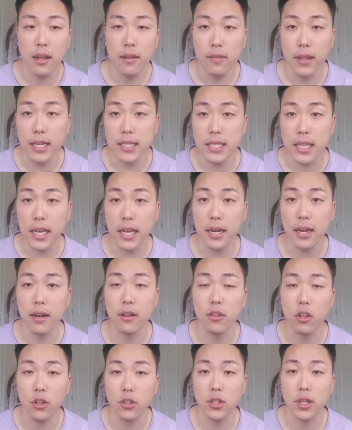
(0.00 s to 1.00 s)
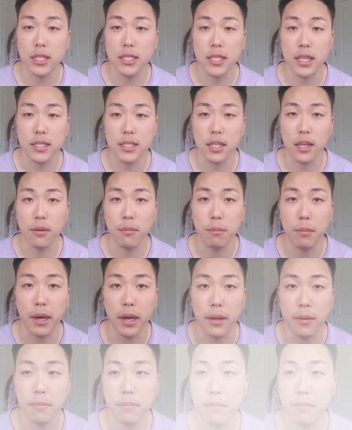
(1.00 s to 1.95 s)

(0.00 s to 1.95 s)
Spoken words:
Thanks again, and I'll talk to you guys next time. Bye.